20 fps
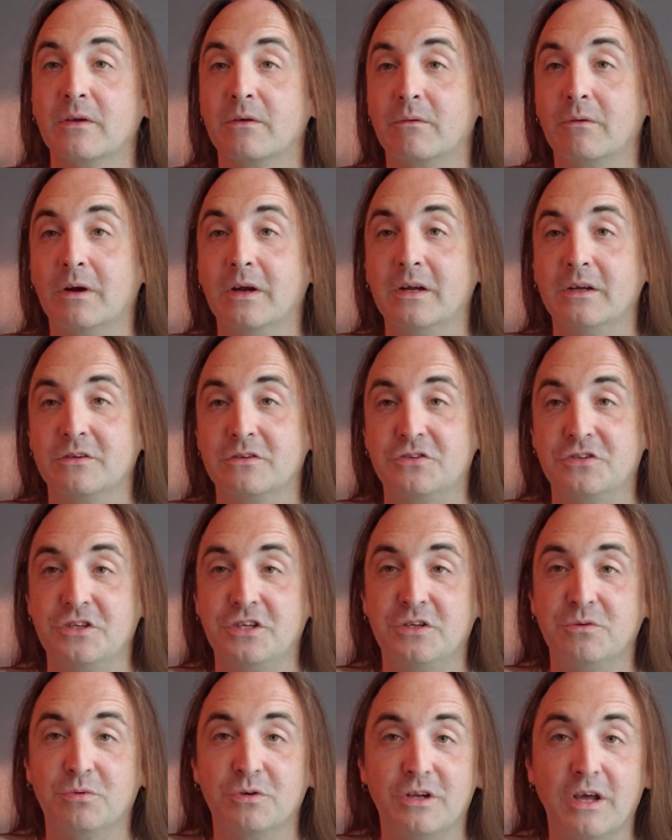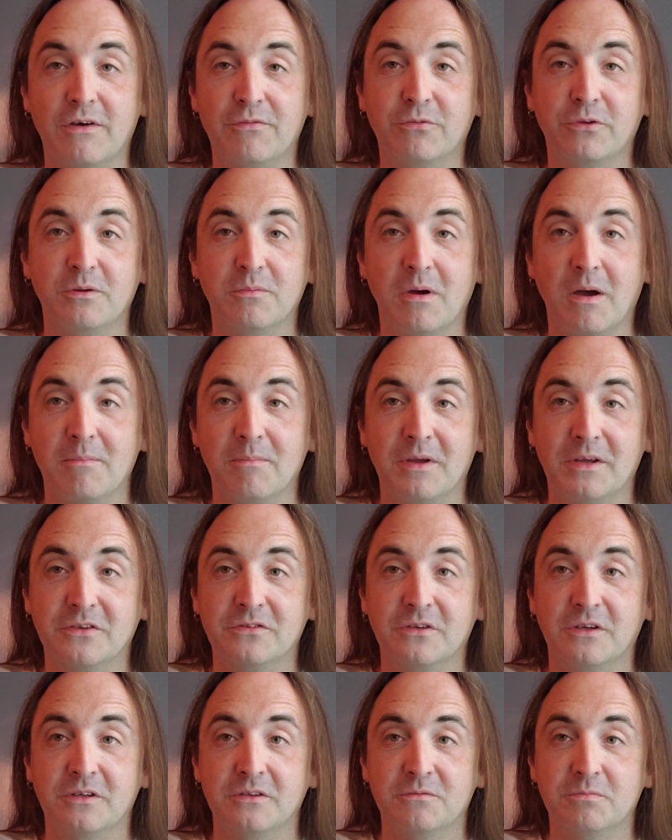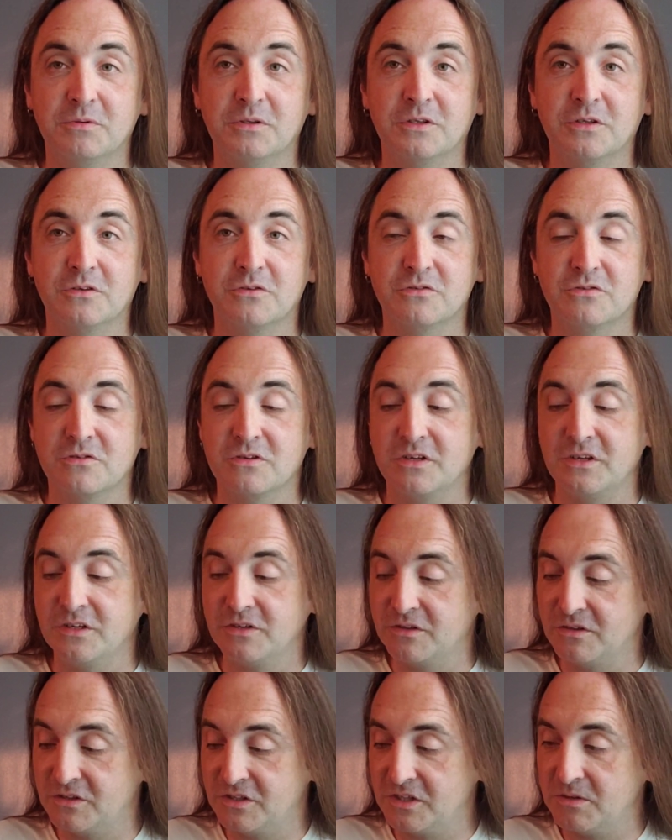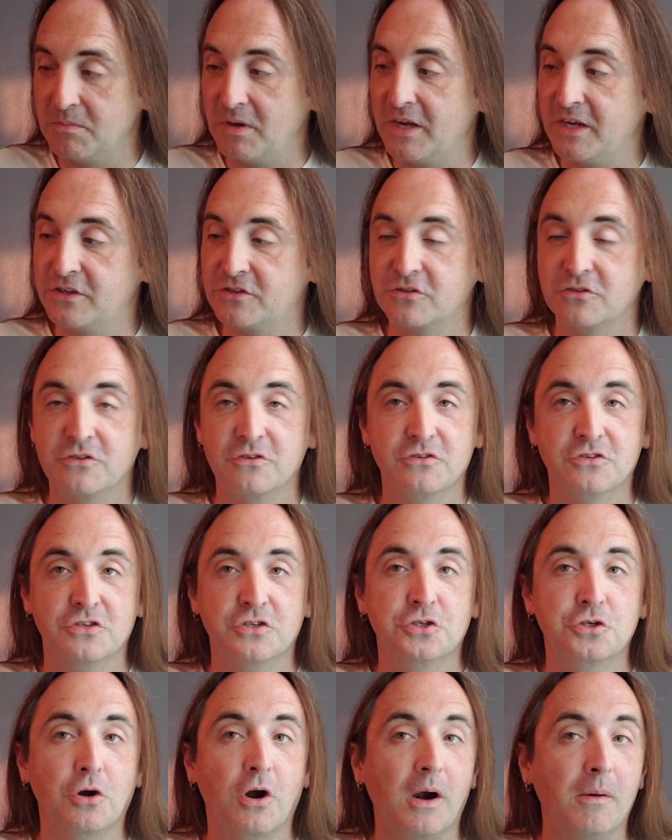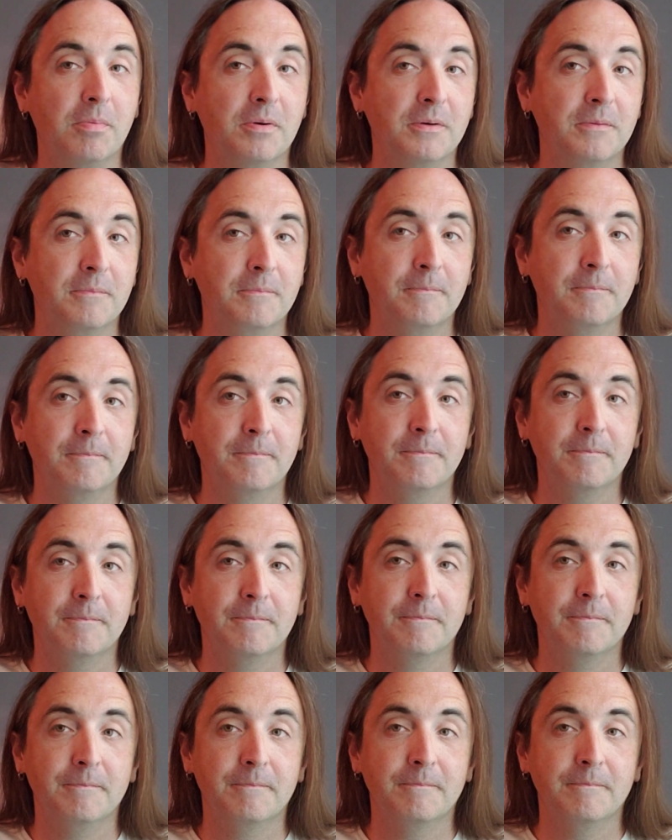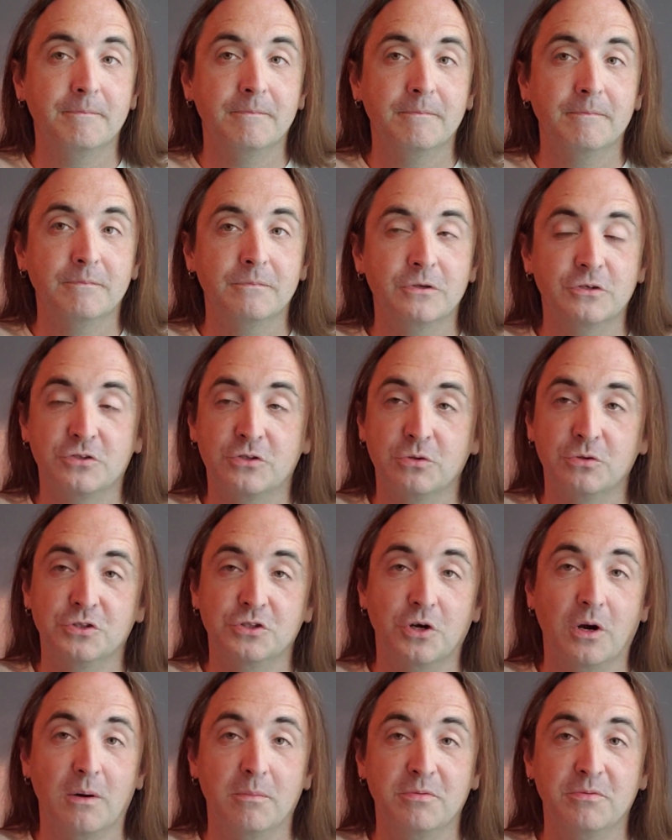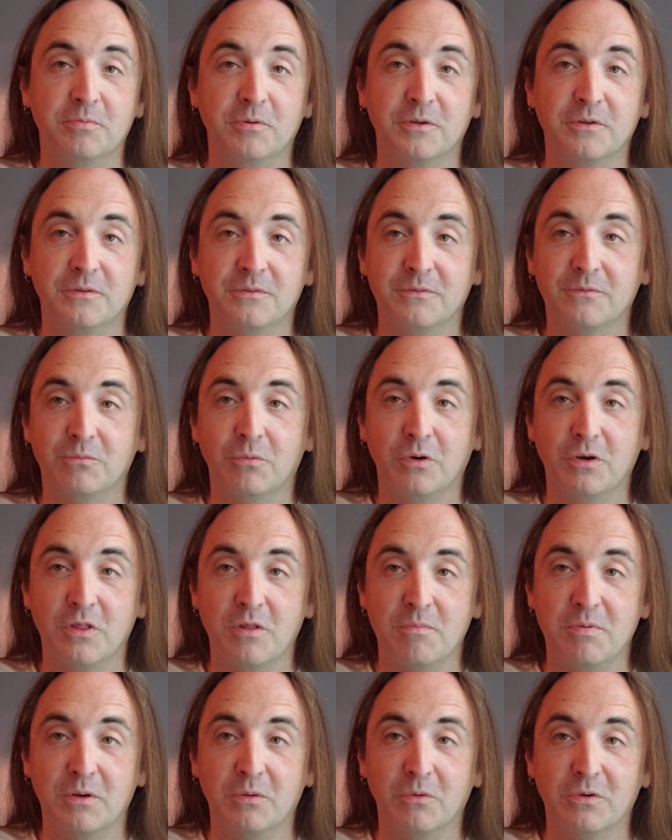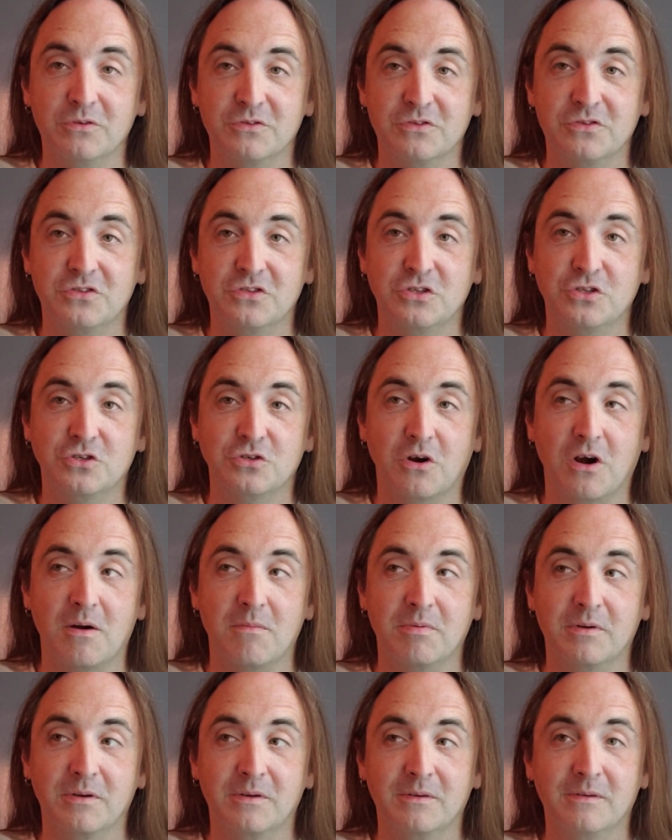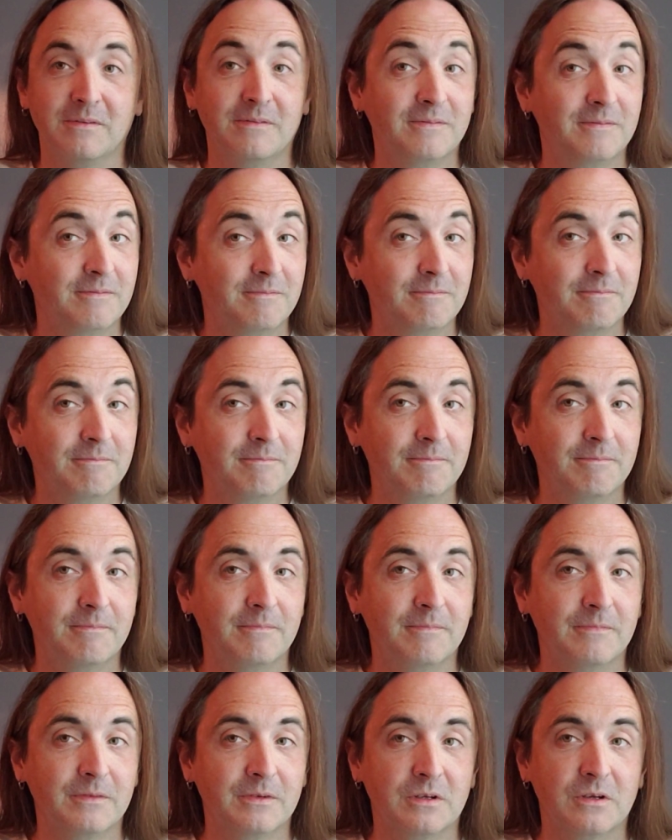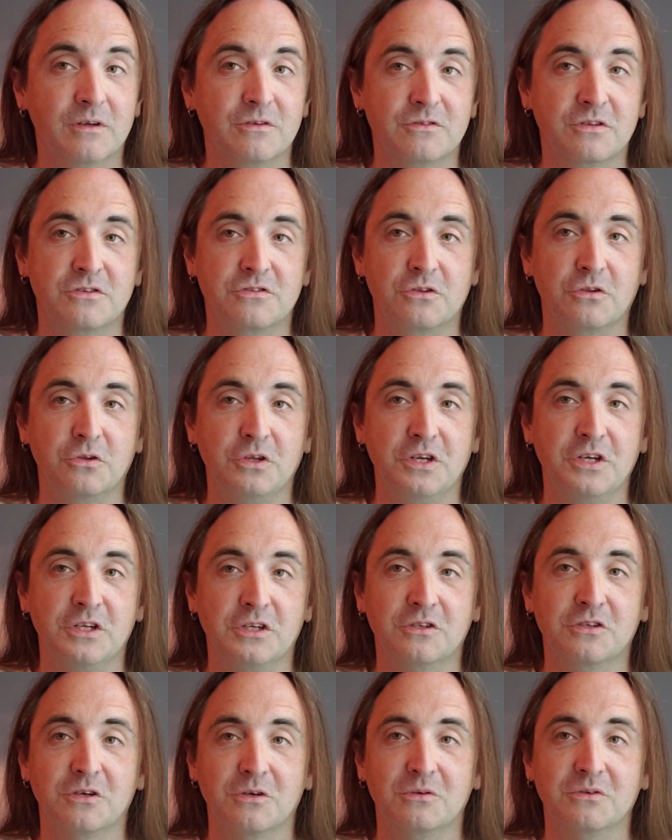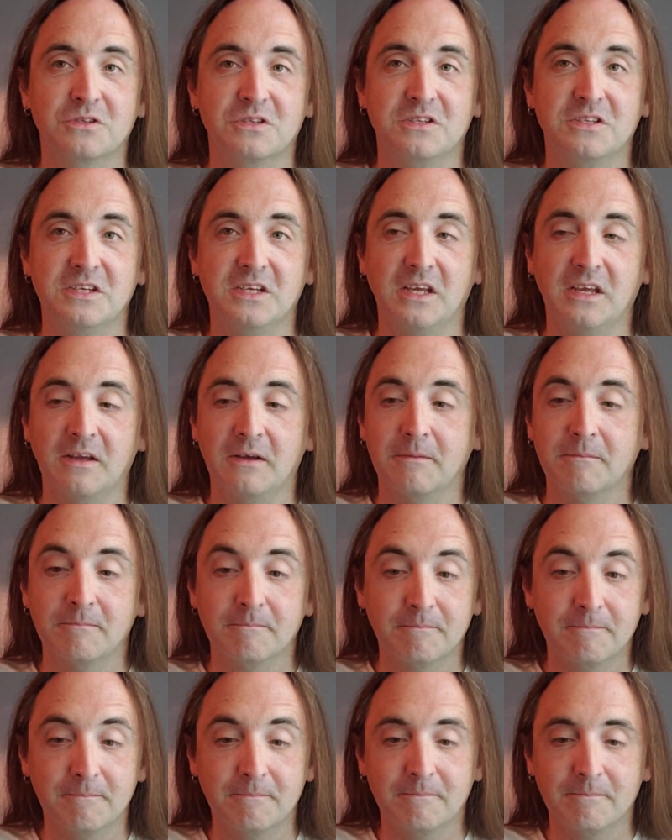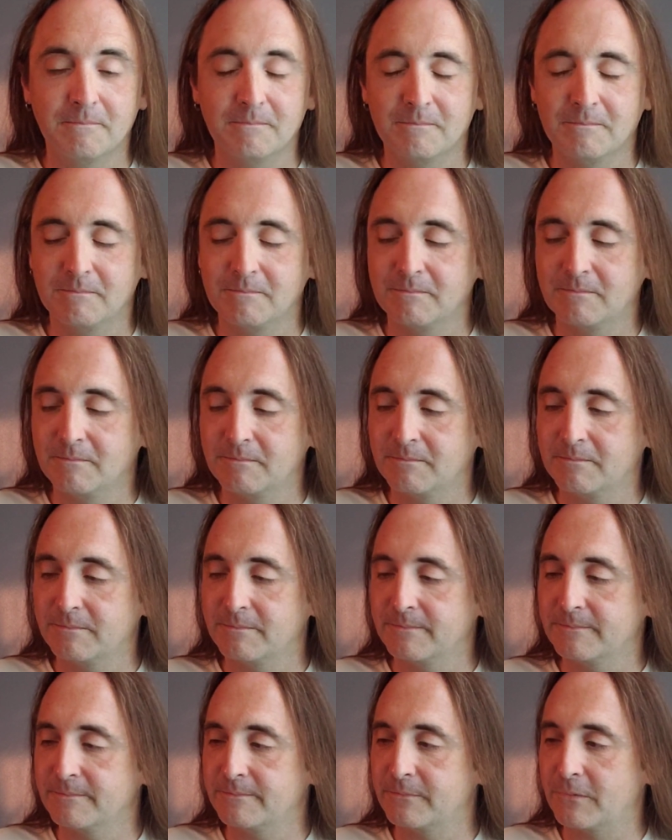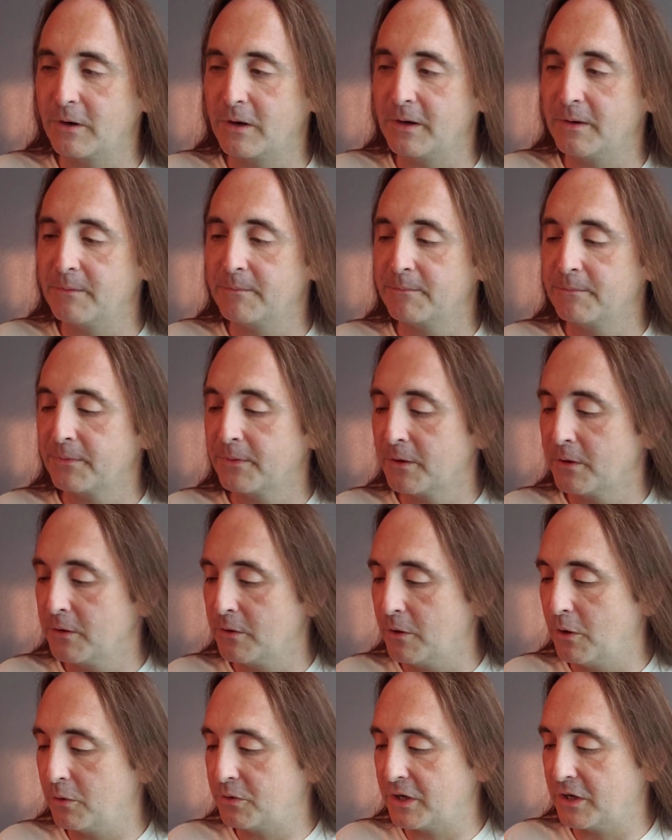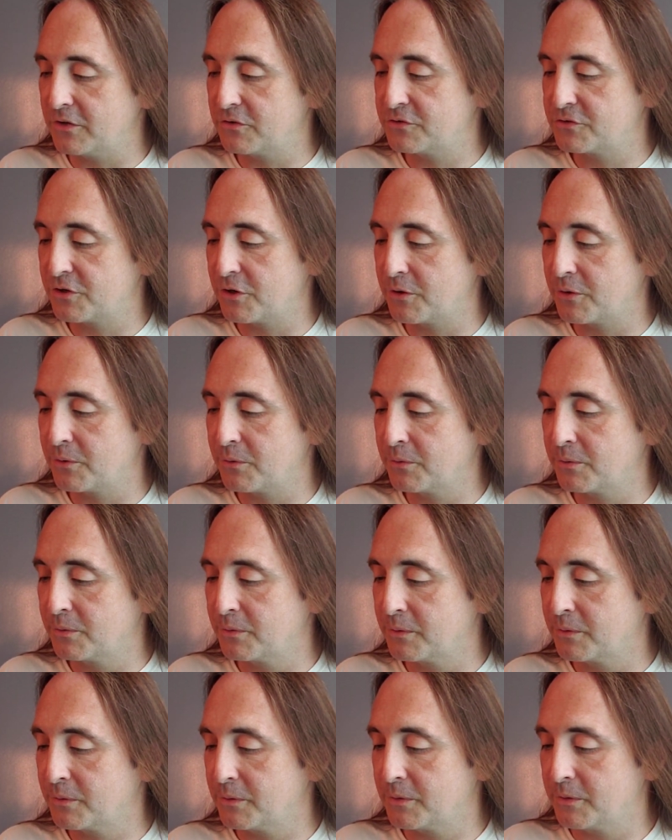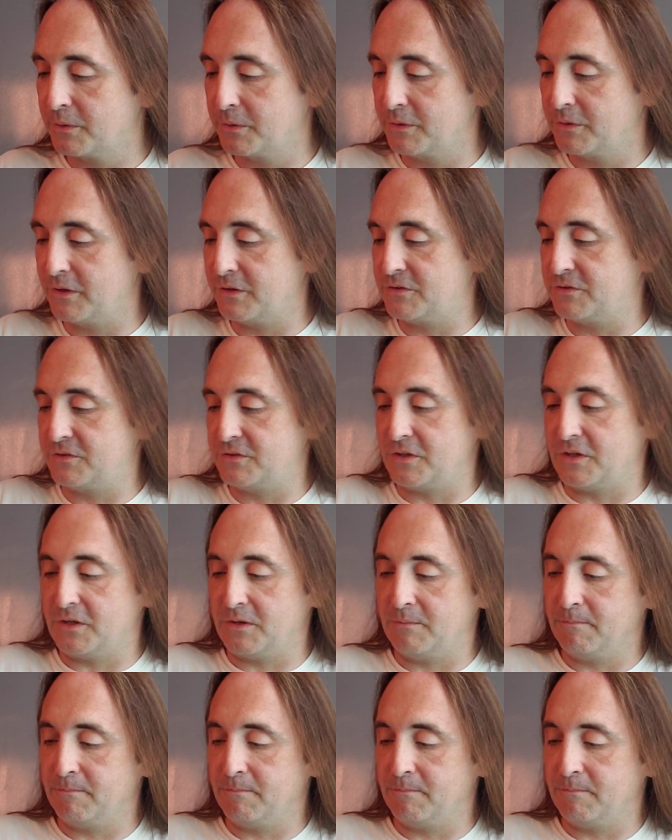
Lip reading: Right? C would definitely not make sense because in D major there's a sharp. There's two sharps, but one of the big ones is C sharp. Because it's the leading tone to D. Right? Okay, so let's see.